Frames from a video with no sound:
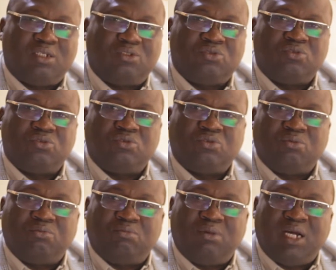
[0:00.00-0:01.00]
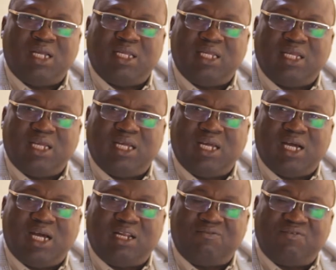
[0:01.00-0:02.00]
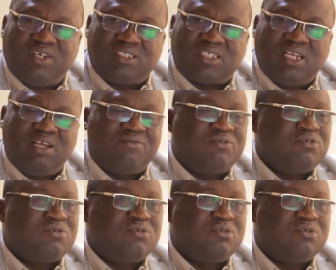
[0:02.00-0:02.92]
do my advanced level.